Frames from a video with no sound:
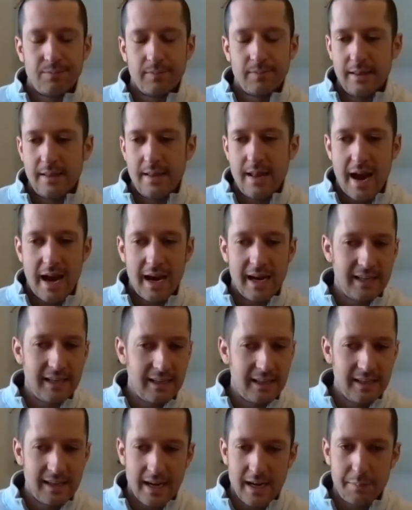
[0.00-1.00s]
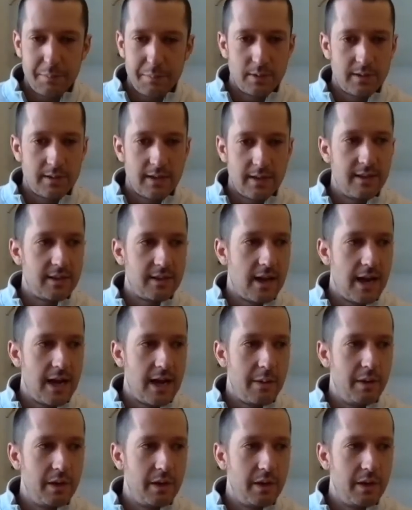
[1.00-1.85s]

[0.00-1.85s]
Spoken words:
99% of the time,